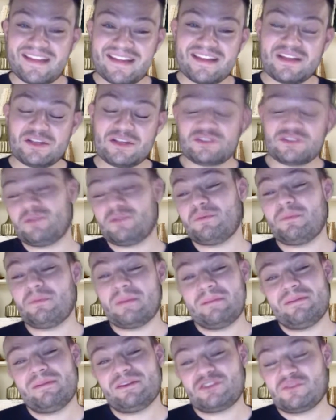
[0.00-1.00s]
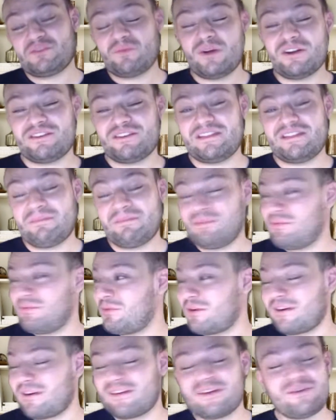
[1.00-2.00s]
So maybe I should watch that
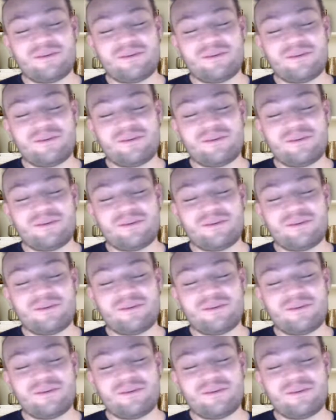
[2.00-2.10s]
before I go as